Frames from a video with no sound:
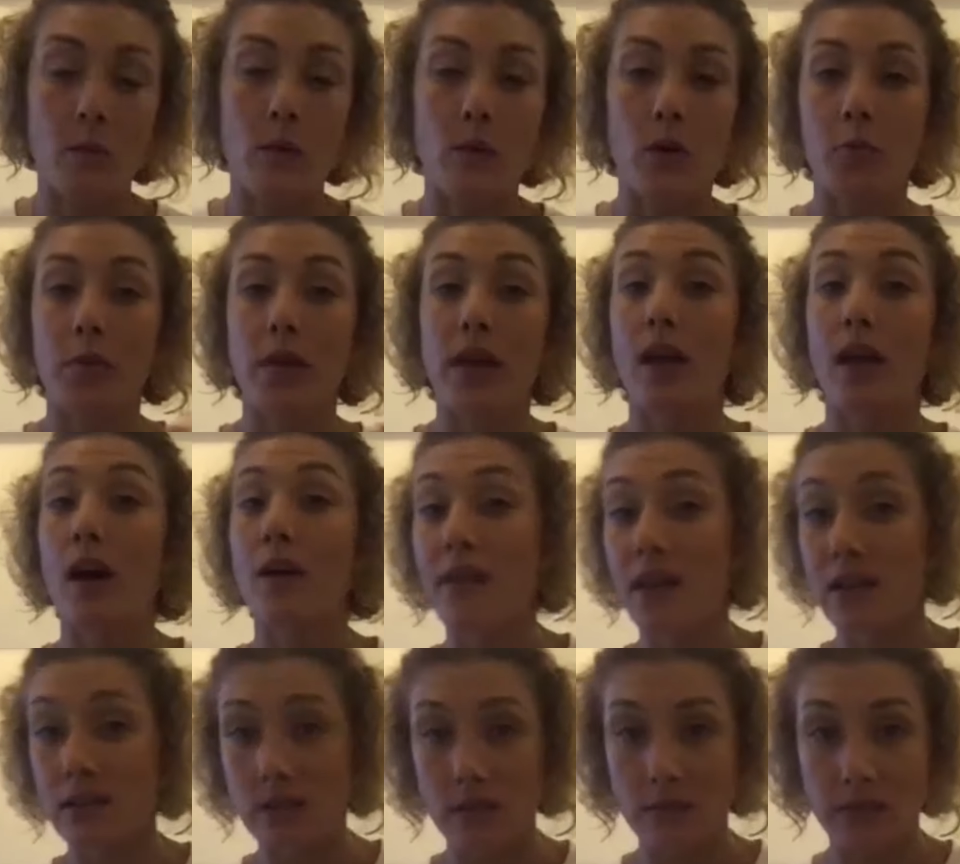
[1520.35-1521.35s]
We were playing
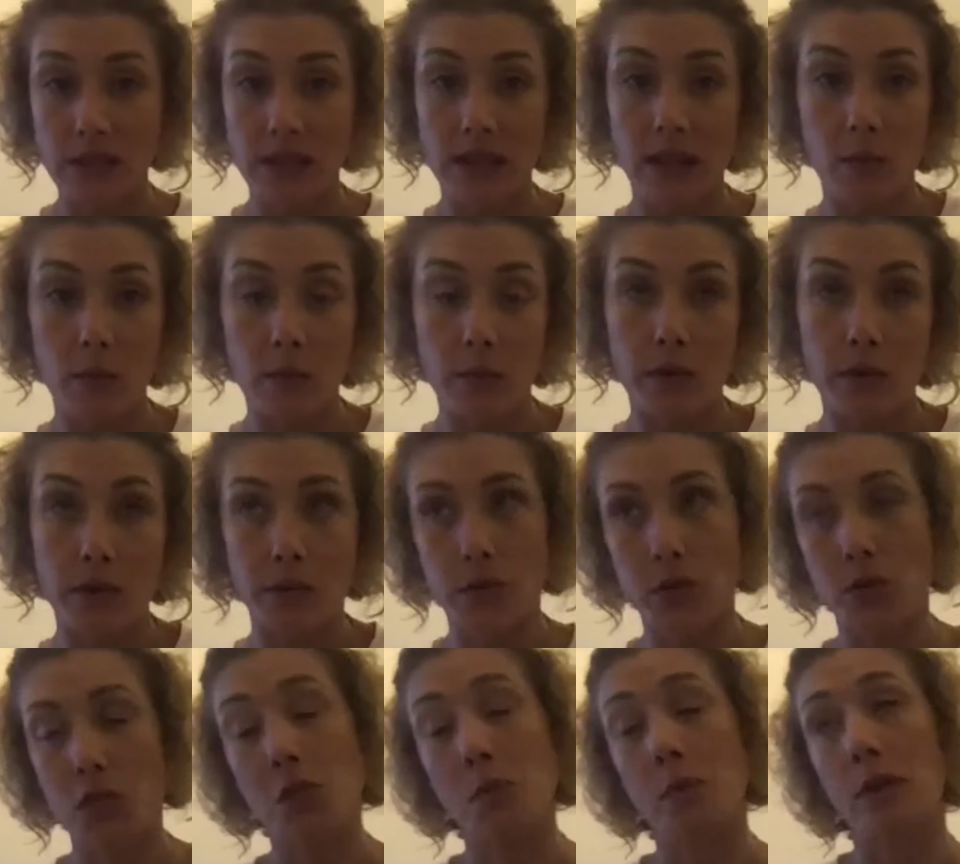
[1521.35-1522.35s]
offensively like we were
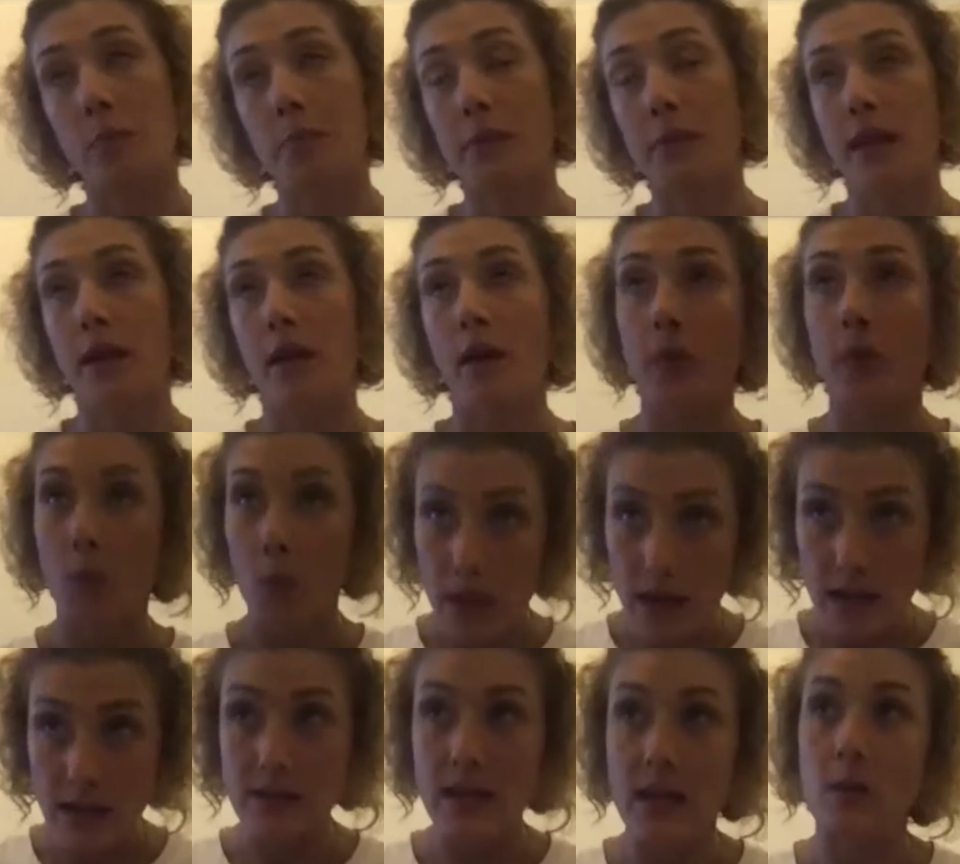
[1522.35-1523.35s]
used to. We were playing on the
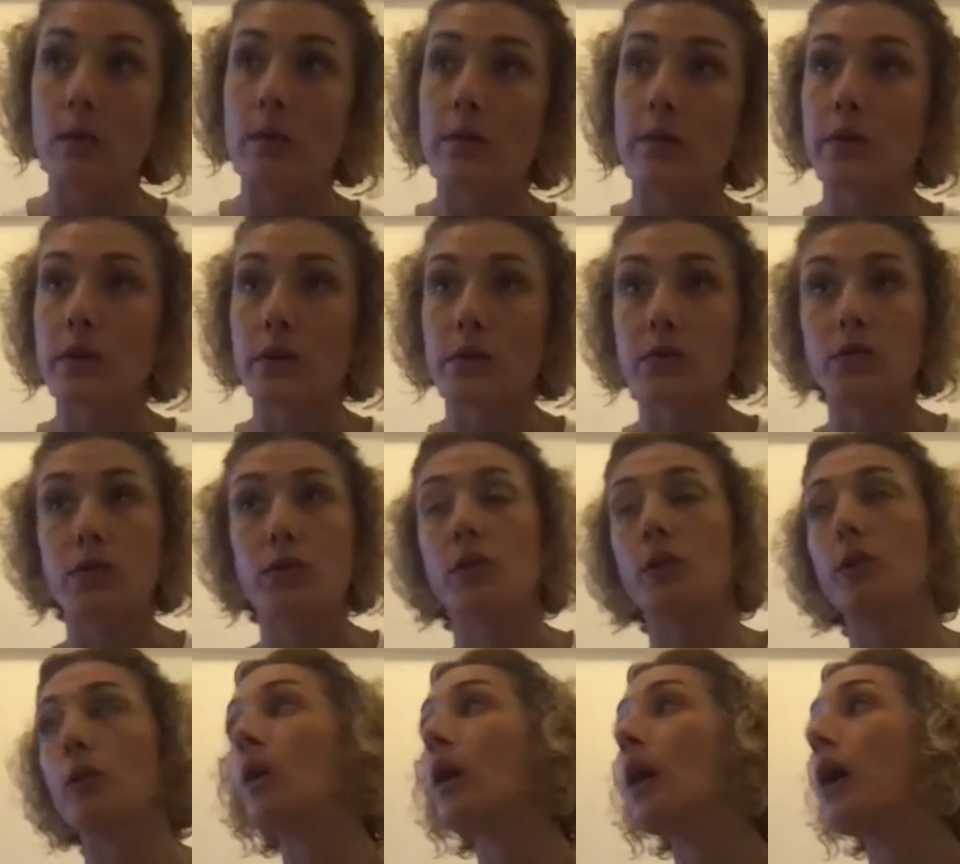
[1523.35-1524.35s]
wings like we were used
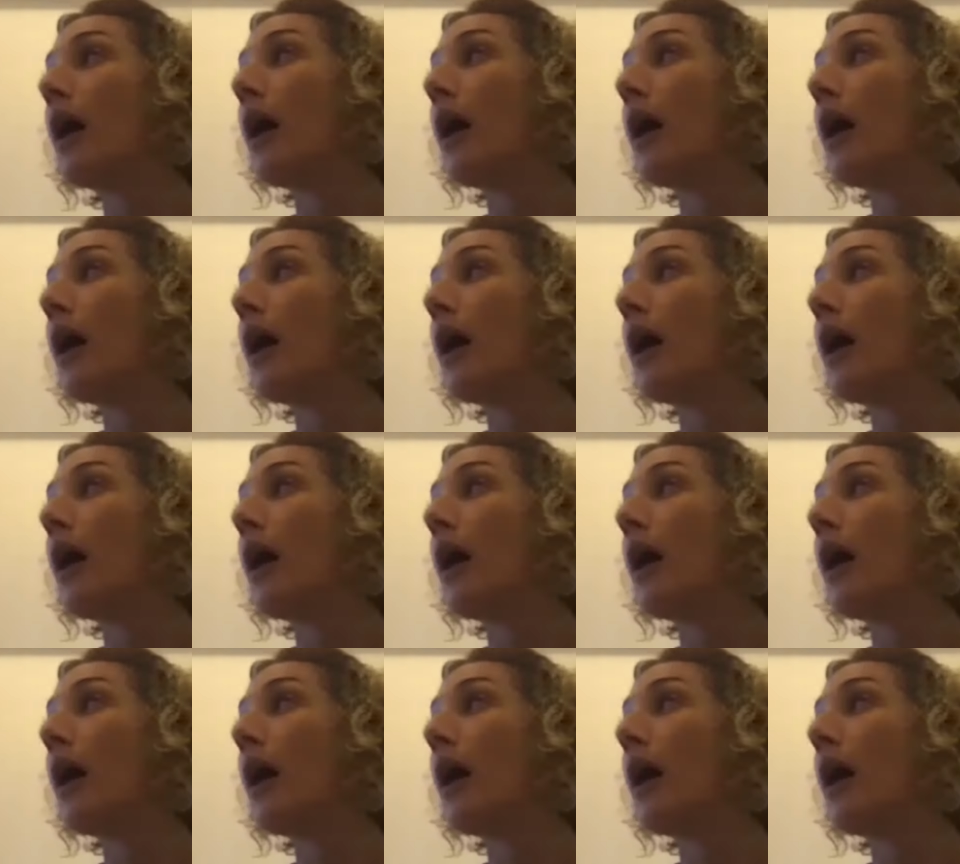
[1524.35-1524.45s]
to.